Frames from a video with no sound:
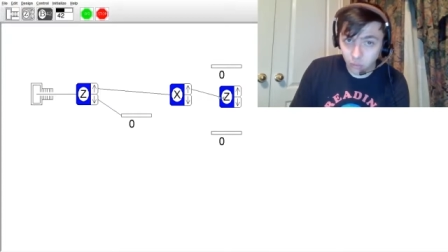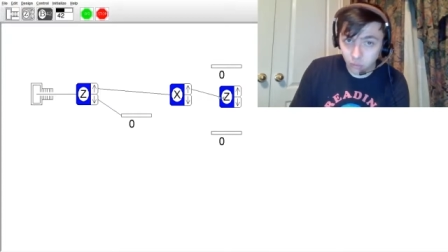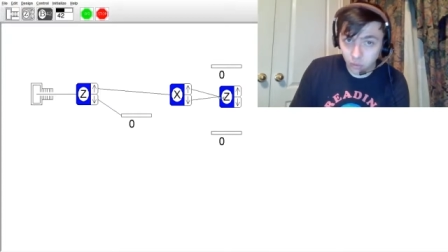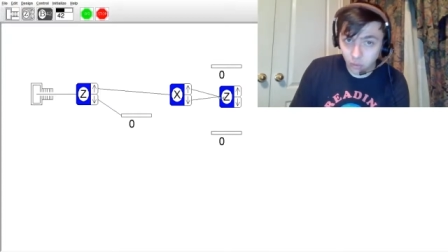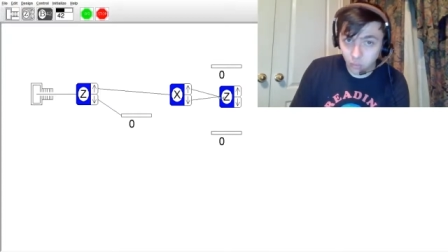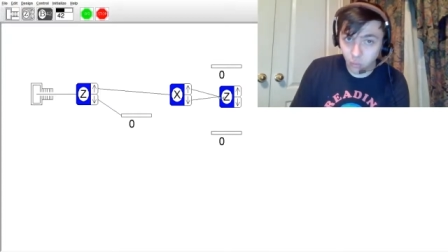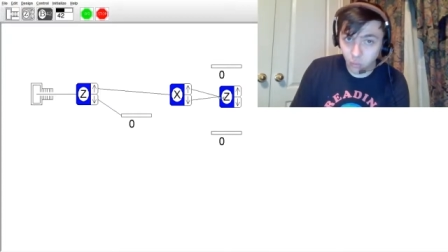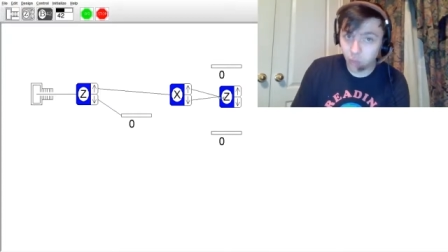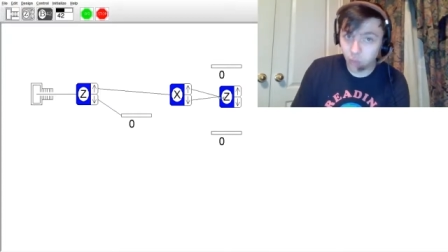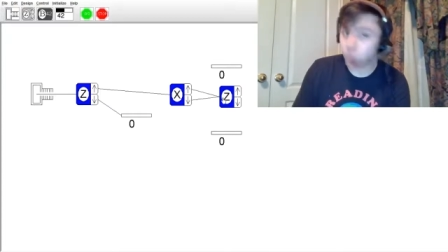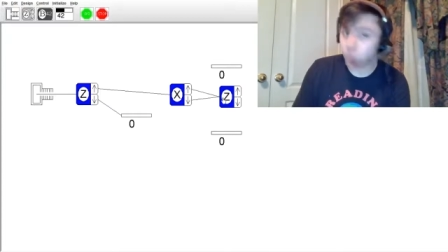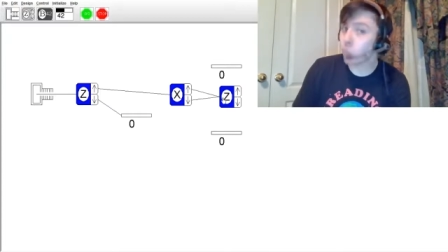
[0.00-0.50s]
So
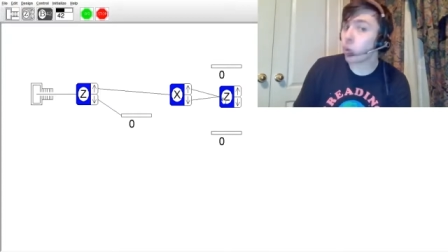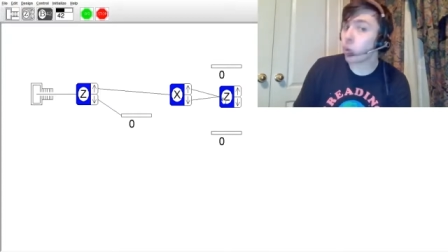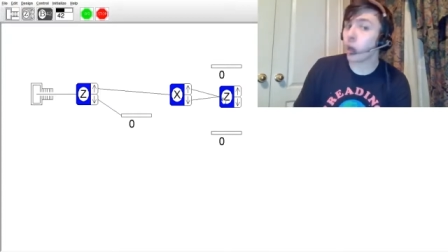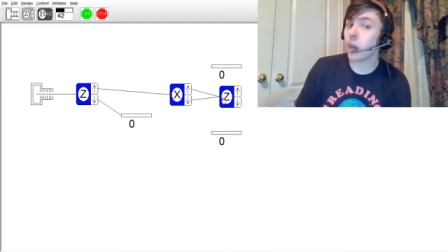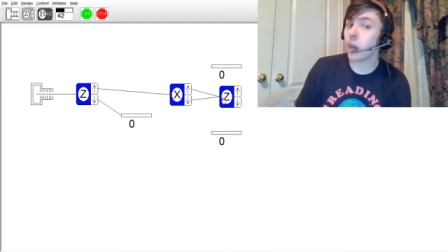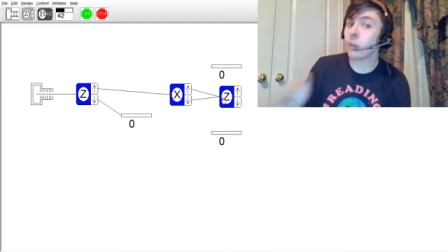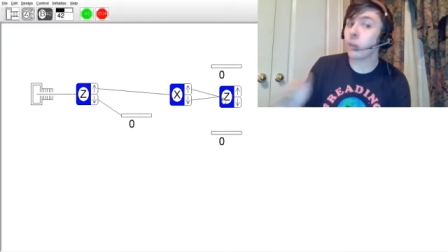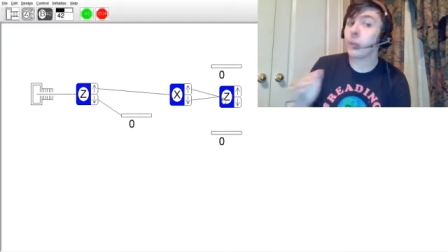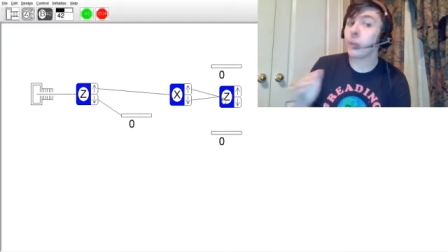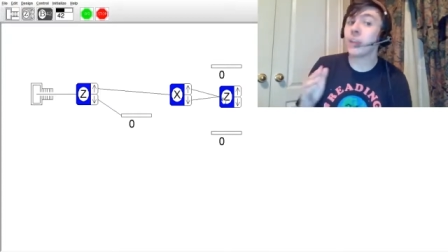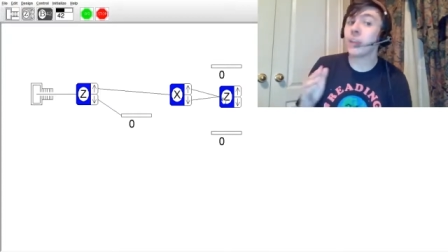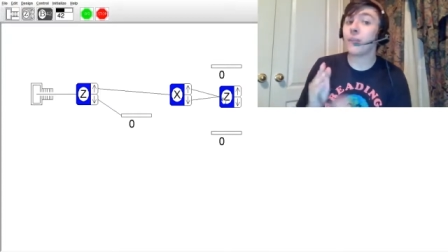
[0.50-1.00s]
we're, we're going to
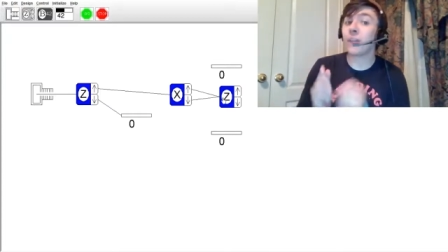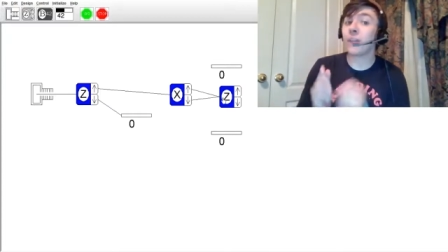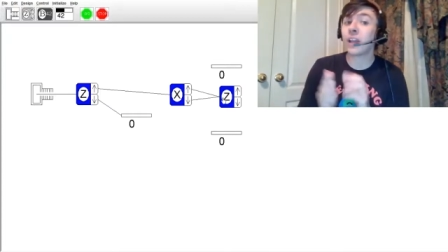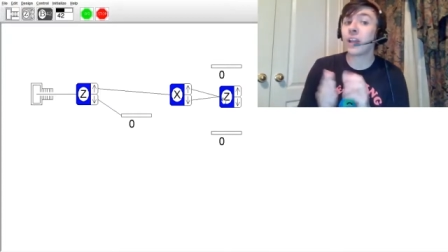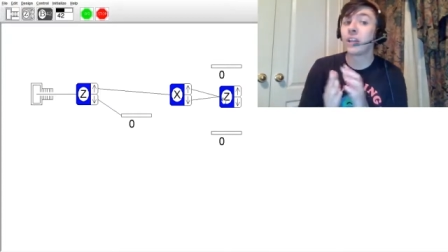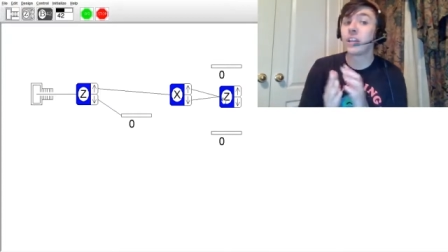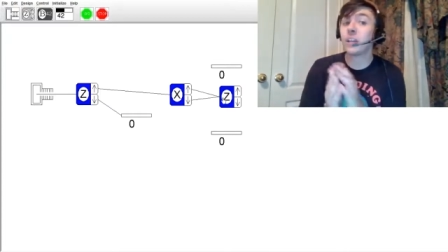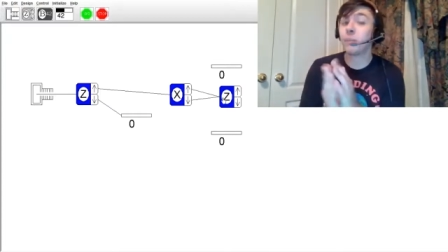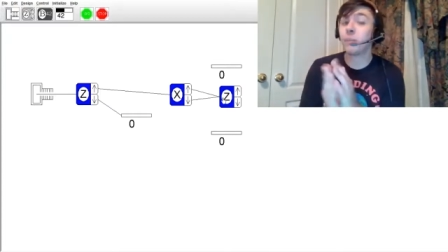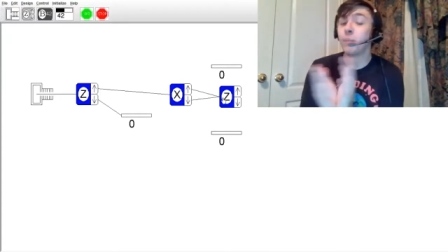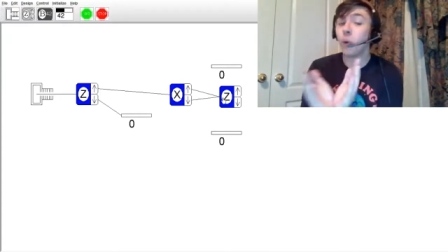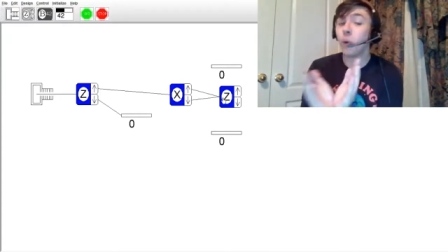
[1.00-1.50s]
be
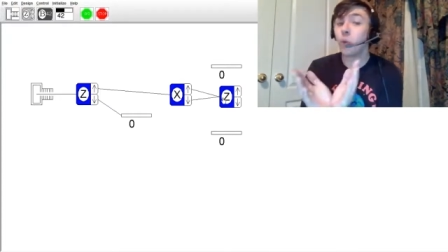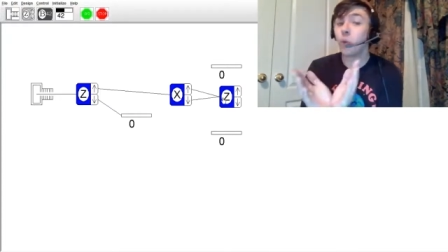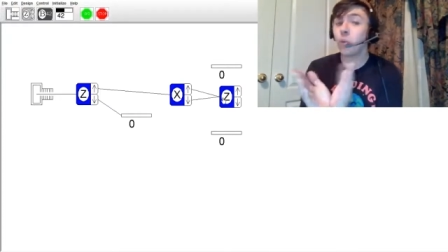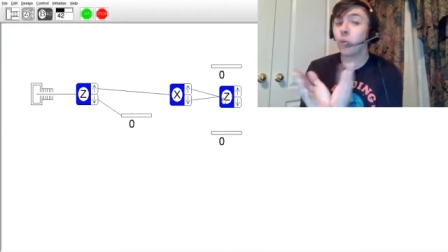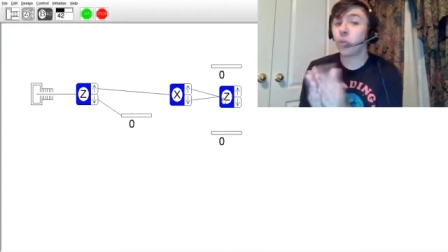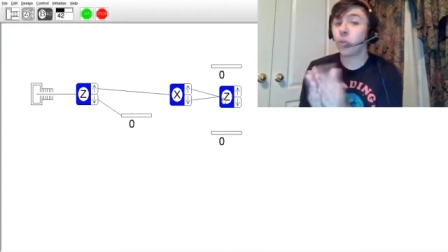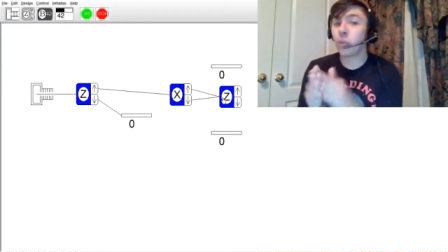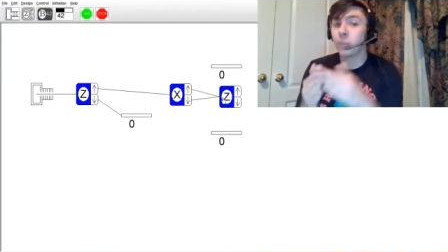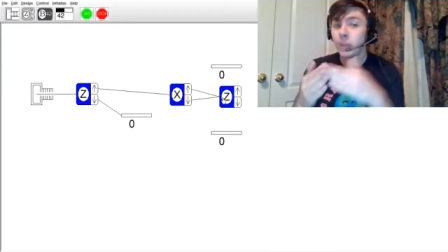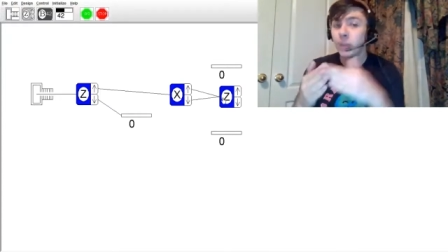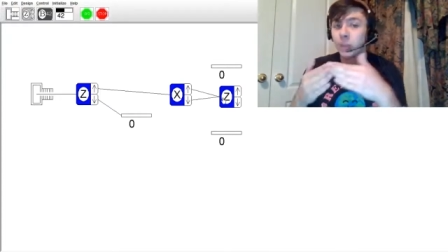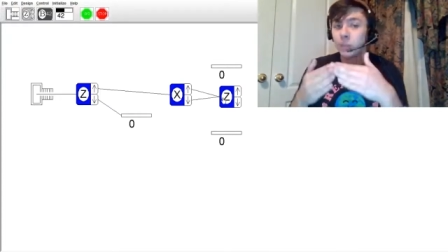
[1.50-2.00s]
deflecting both of the
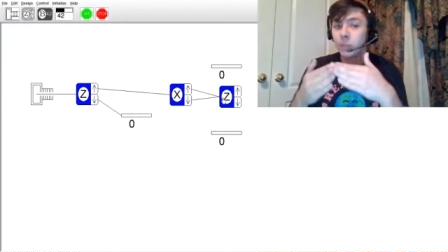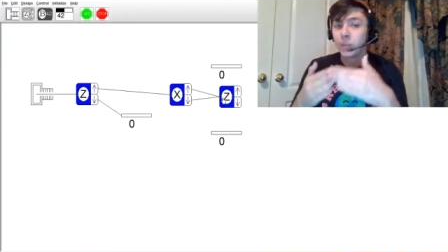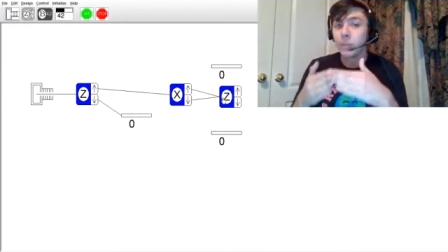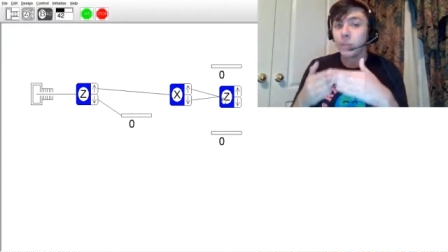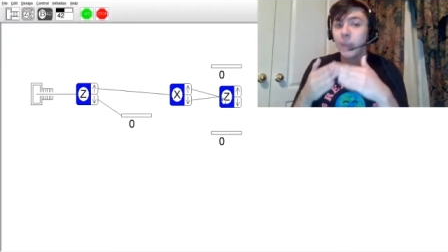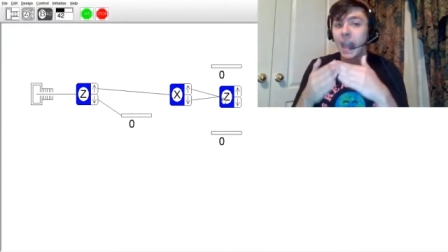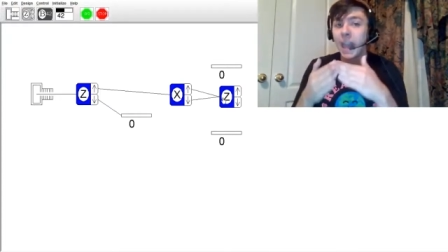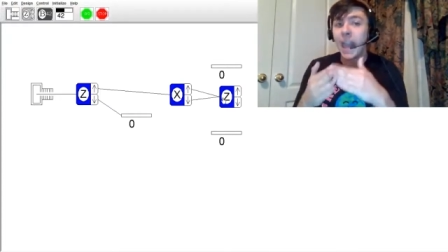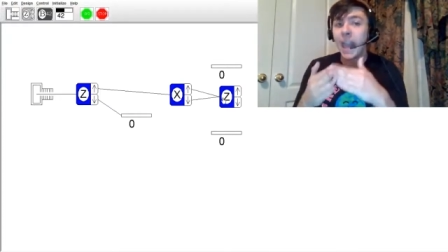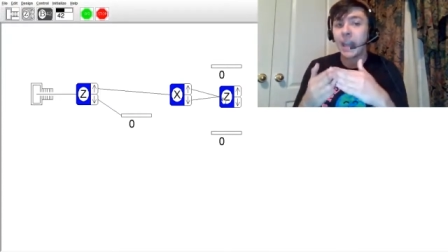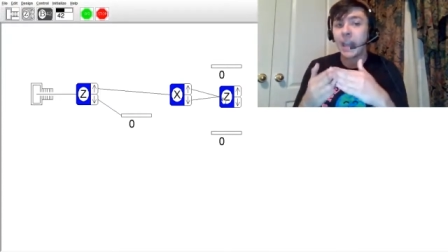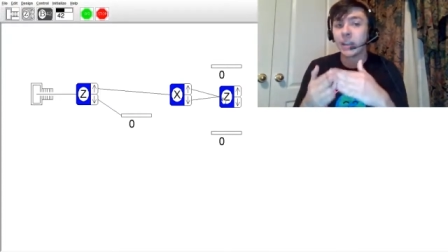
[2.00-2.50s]
beams
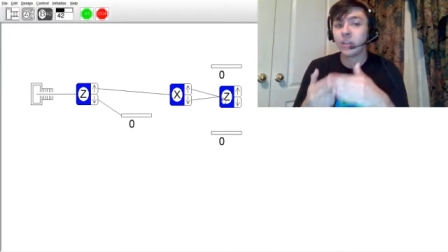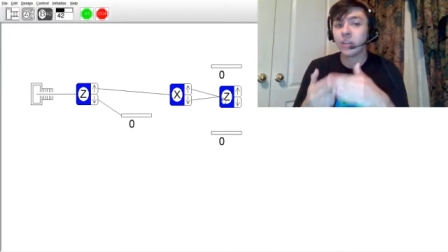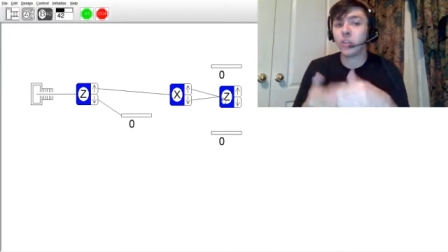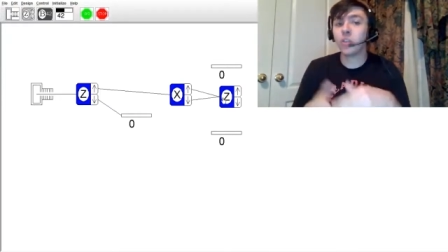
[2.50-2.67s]
back